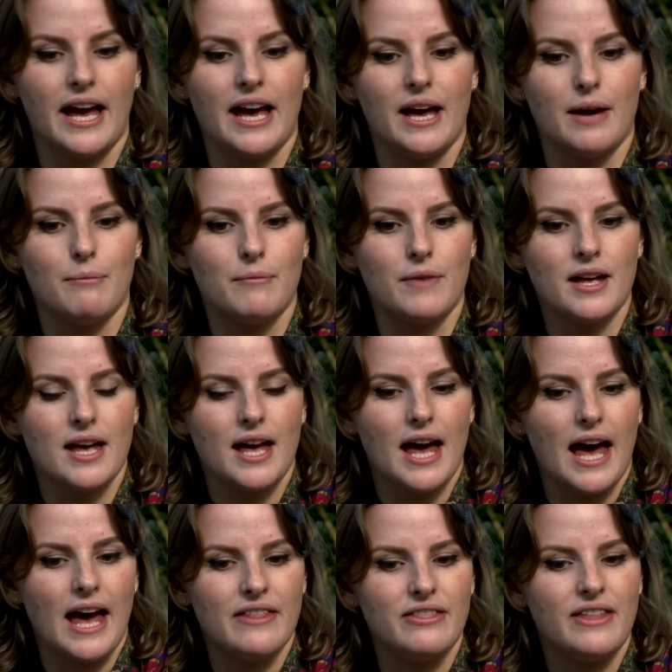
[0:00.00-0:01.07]

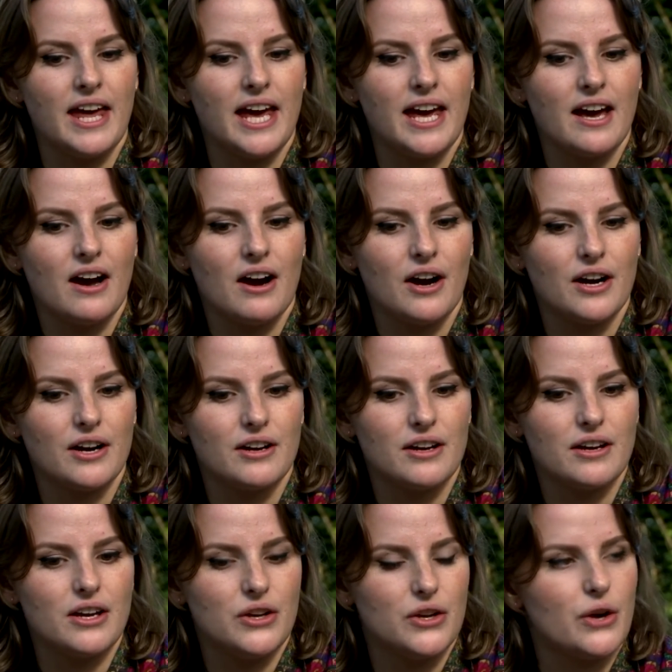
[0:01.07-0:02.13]
and they
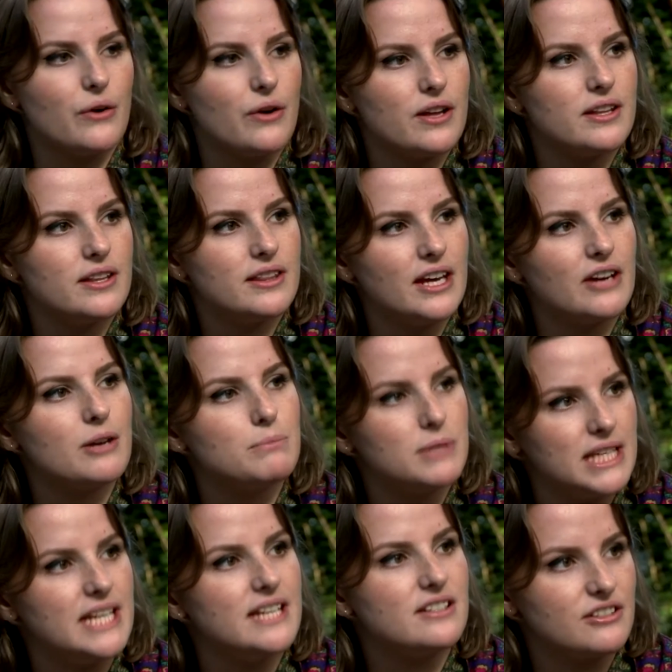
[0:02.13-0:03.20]
are they're a
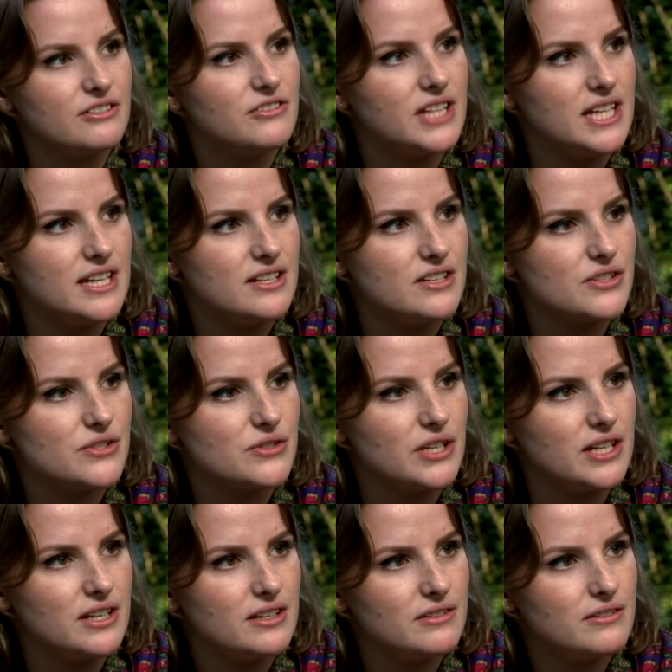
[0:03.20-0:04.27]
bleeder for the
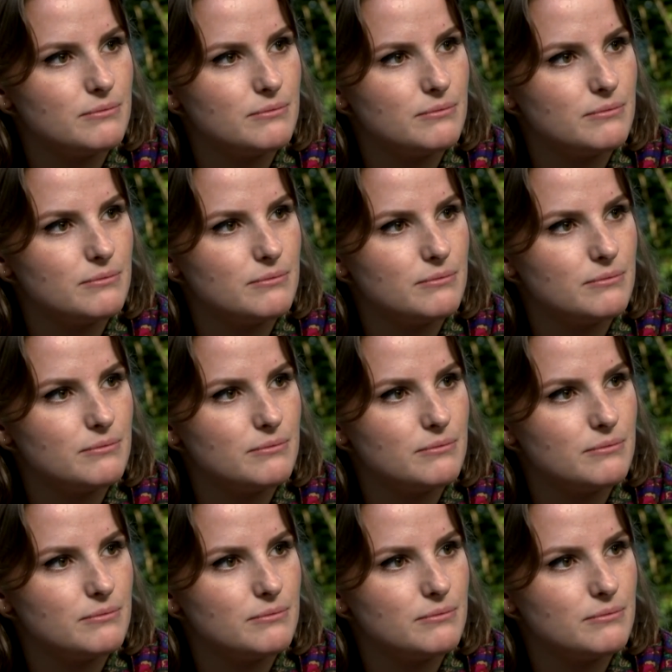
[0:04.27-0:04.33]
industry,